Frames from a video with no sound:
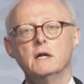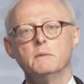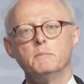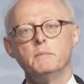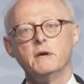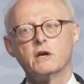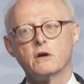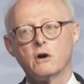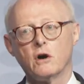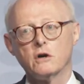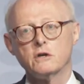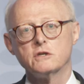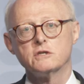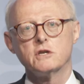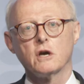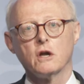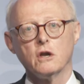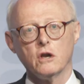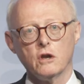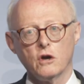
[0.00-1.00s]

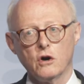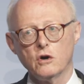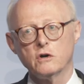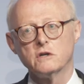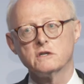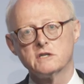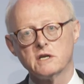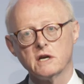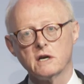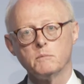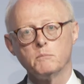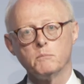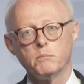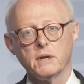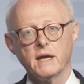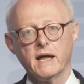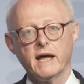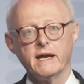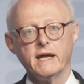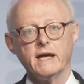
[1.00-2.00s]
because long term
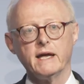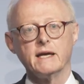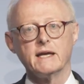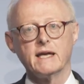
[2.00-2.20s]
planning,